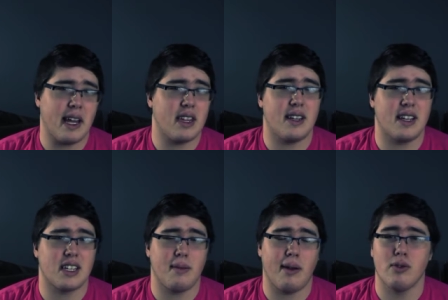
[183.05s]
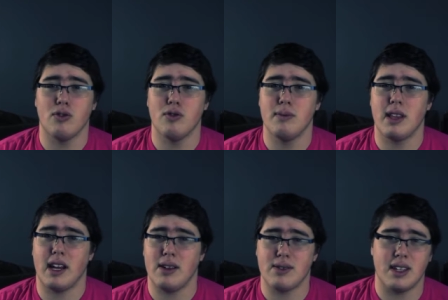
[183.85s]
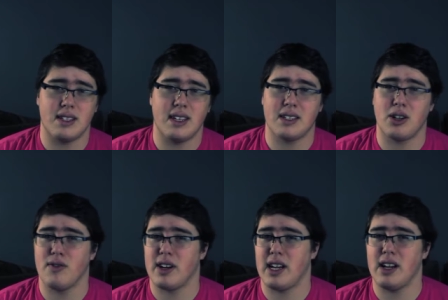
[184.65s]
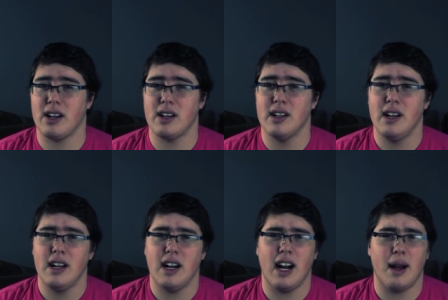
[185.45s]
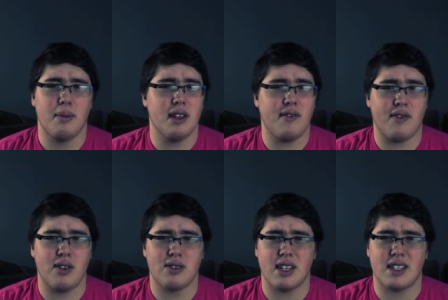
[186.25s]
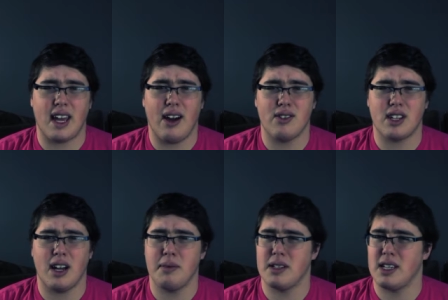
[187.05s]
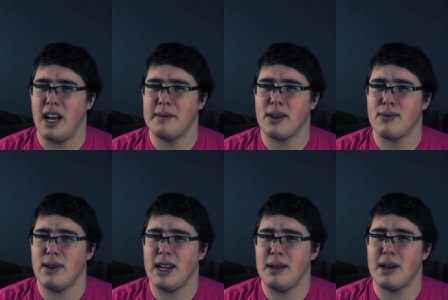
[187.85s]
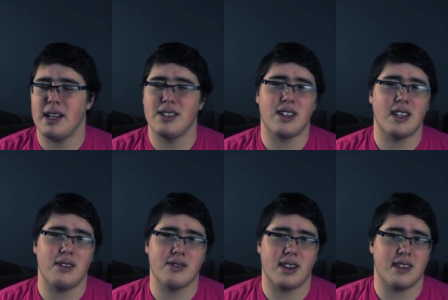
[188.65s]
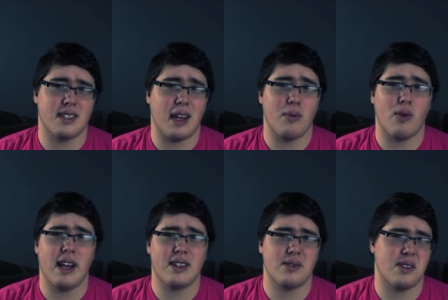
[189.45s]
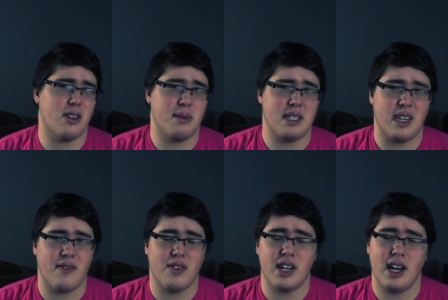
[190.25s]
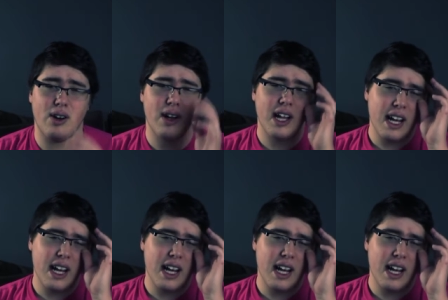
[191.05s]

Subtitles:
I had the desk in my room. Then I used this desk over here. I believe I've used this couch a couple of times already, but I just didn't use it the same way, so it's a little bit different now.